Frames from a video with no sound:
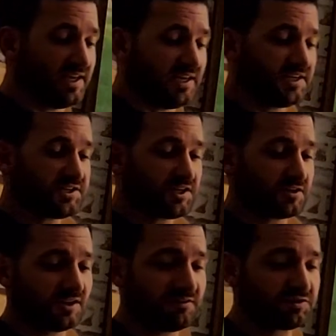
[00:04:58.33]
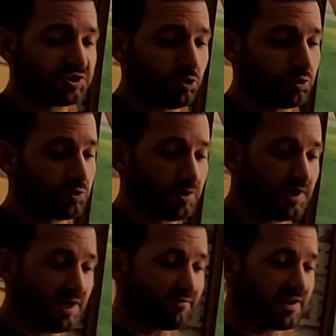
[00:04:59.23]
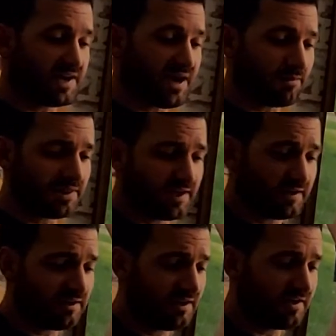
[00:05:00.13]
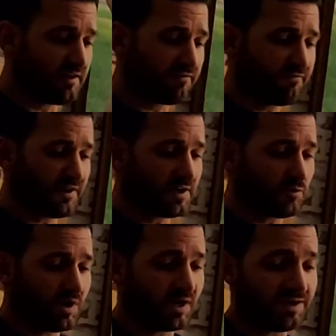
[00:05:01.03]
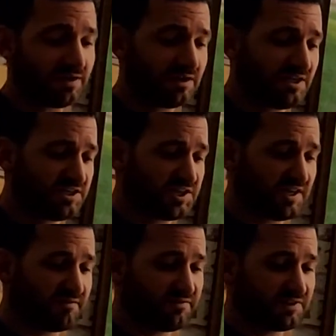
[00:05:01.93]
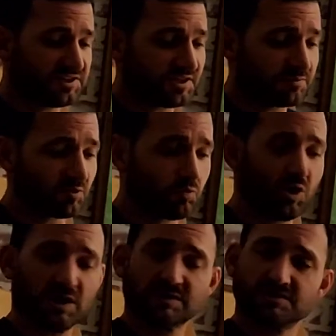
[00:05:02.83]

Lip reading: hitching her left shoulder every now and then in a funny way she had finishing up the walk to